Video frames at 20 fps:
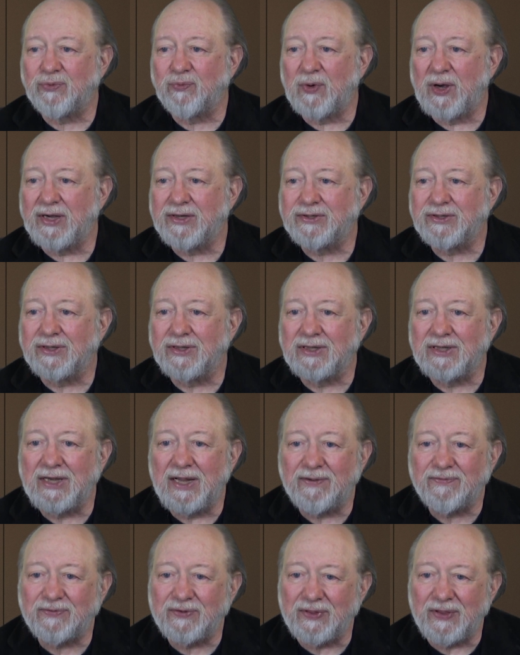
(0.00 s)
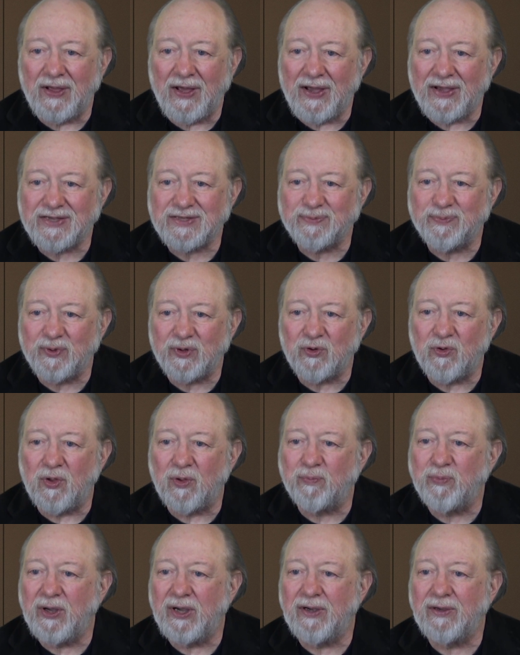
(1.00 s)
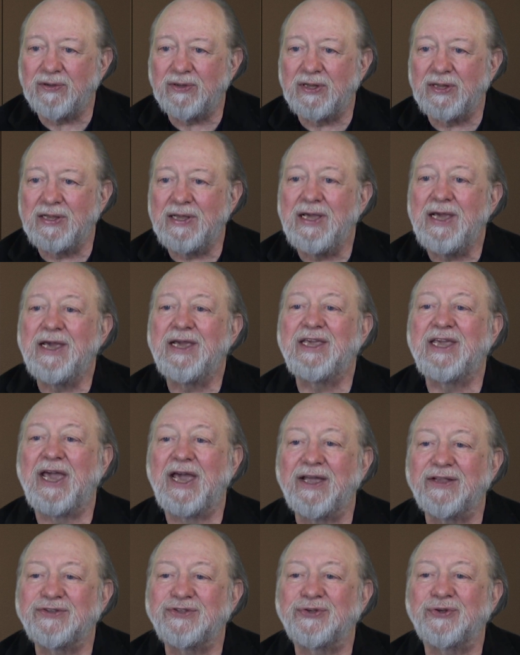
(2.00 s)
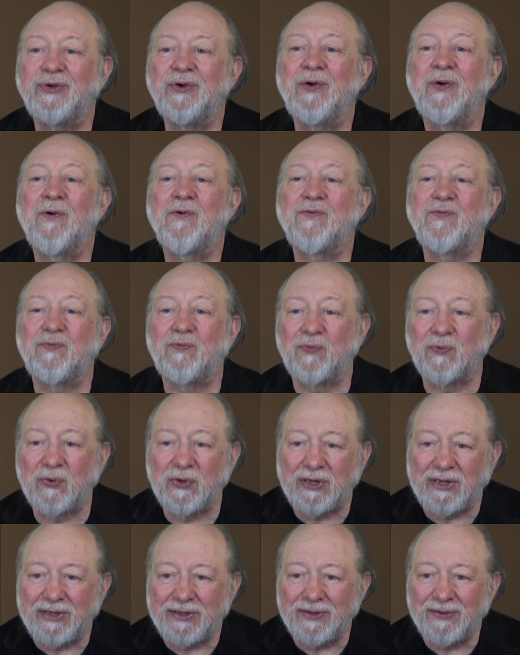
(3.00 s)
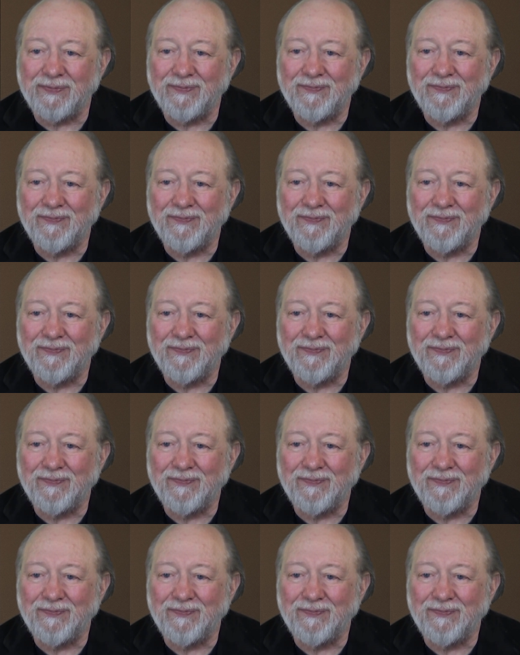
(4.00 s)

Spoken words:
Wright left the hospital apparently cancer-free.